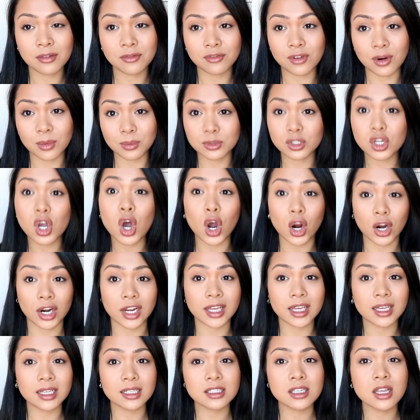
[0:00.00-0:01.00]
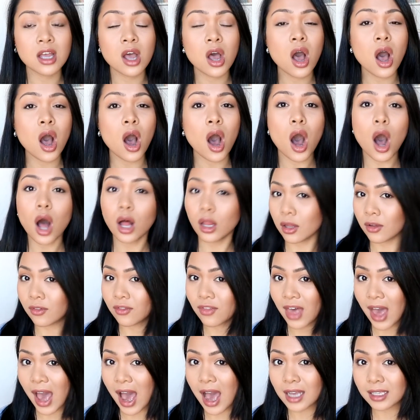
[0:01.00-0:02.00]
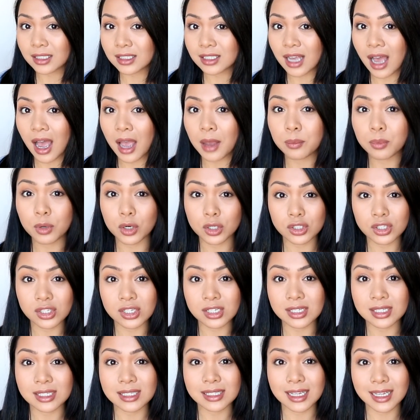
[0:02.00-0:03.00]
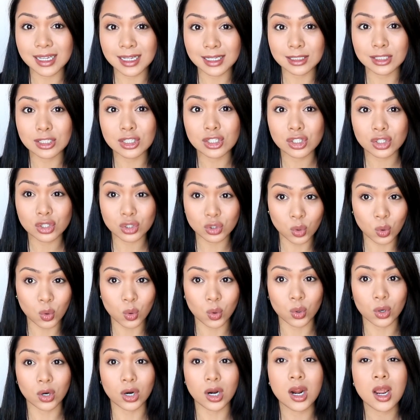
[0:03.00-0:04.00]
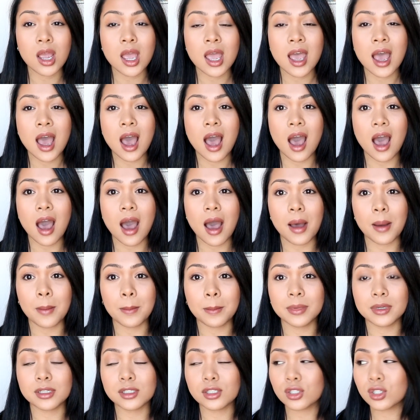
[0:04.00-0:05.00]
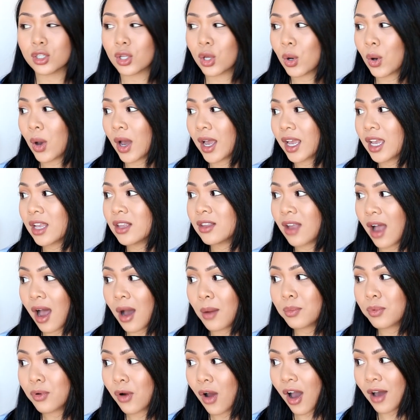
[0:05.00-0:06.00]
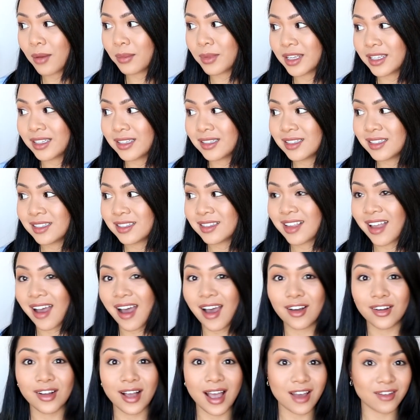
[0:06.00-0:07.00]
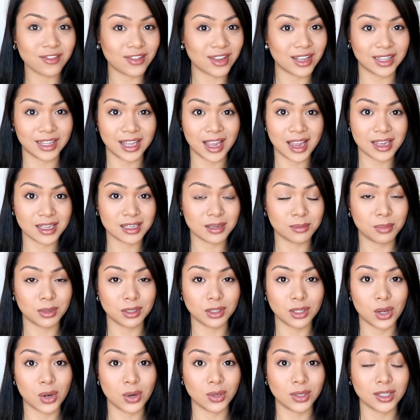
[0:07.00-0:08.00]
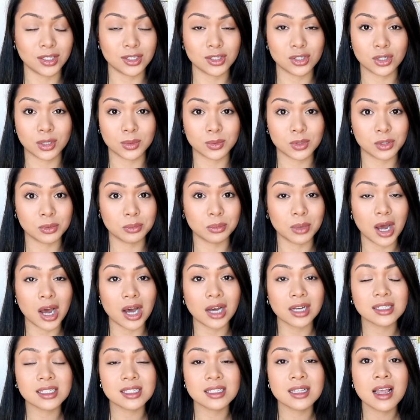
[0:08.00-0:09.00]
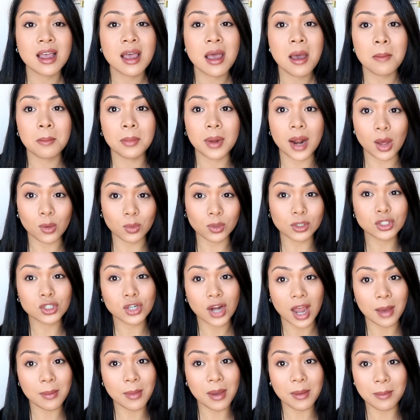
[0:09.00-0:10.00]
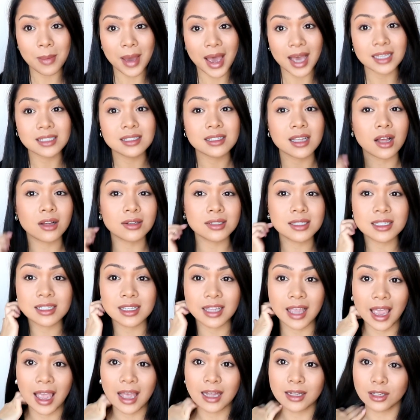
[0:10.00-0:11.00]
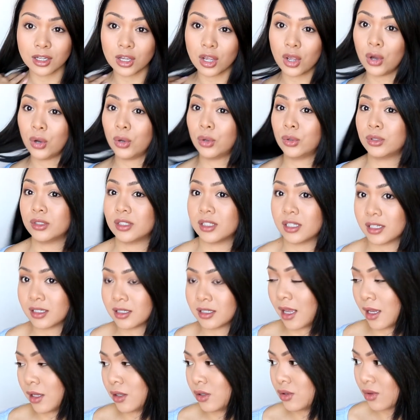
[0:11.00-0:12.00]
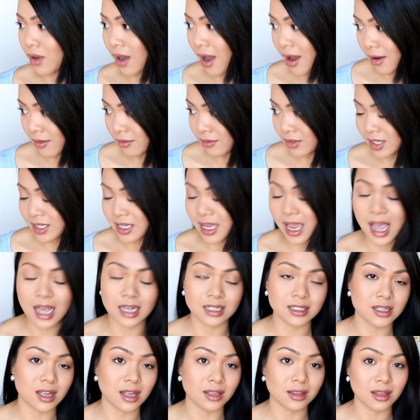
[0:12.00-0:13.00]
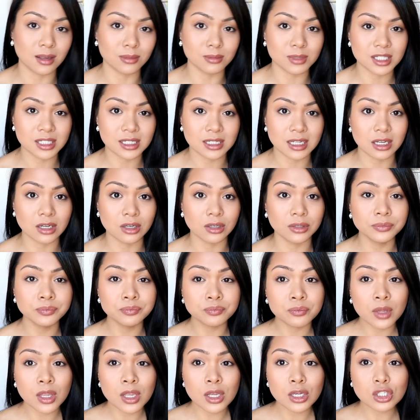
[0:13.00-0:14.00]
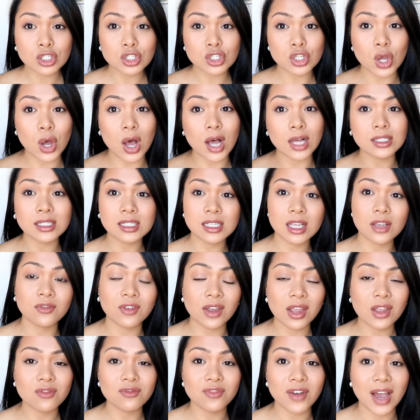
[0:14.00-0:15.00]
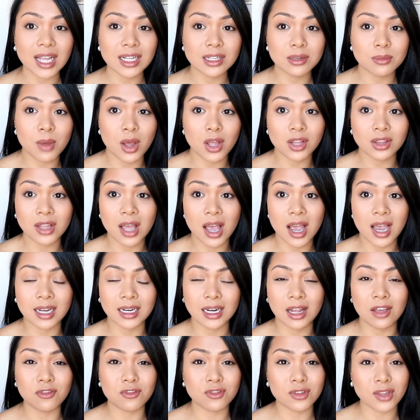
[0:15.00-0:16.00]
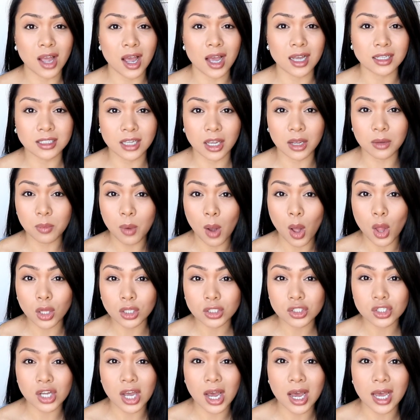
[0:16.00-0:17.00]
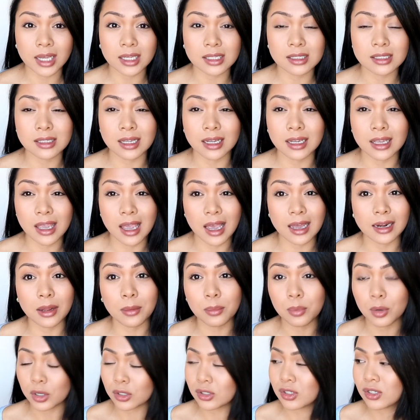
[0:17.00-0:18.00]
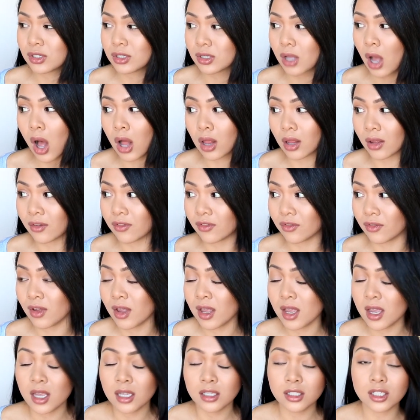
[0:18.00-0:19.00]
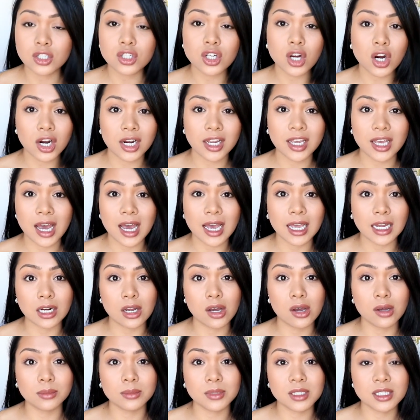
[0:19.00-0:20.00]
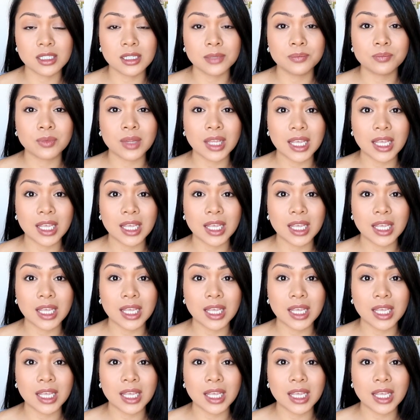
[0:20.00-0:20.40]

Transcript: from Target, all of that I purchased in store. Um, so I cannot promise that I'll have it linked below in the description box, but I will try my best. I'll scan the codes I do have the tags on them still. So I'll see if I can find them online. If not, I apologize. Again, I purchased all of the Target items